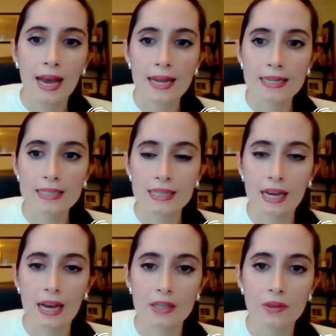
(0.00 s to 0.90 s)
And
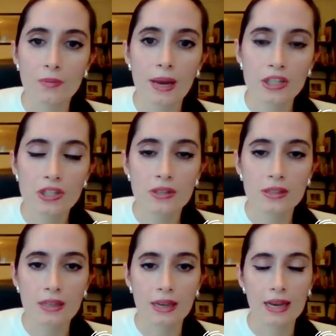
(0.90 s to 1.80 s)
you mentioned